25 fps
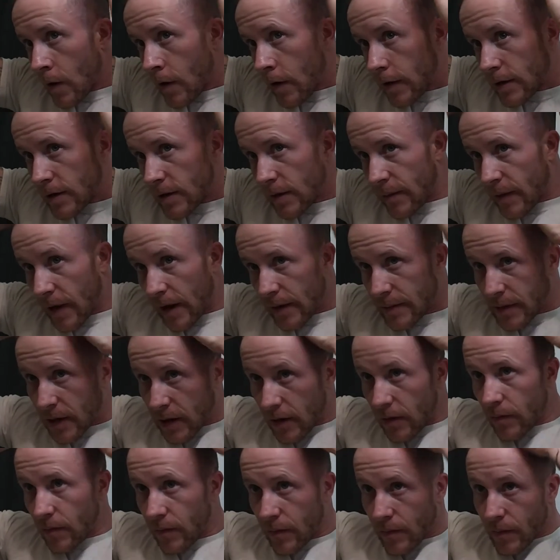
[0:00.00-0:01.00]
Now sometimes I
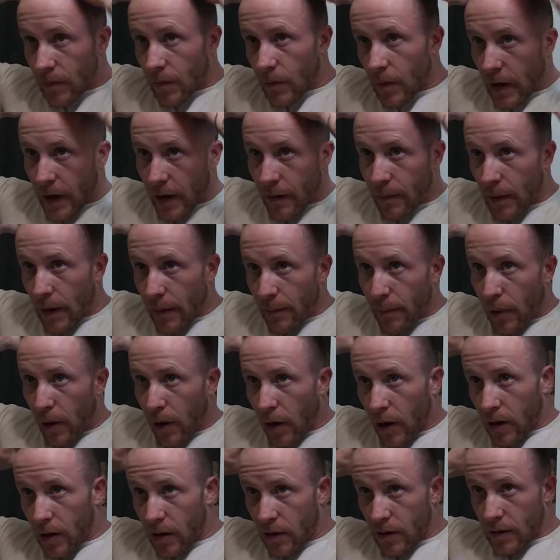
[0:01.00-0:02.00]
don't like my
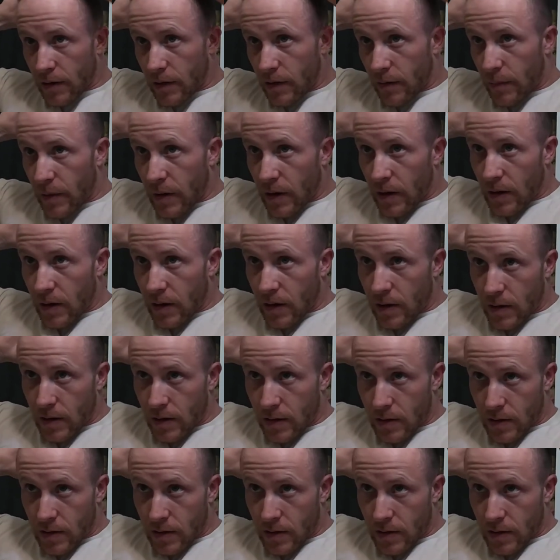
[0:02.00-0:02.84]
part to be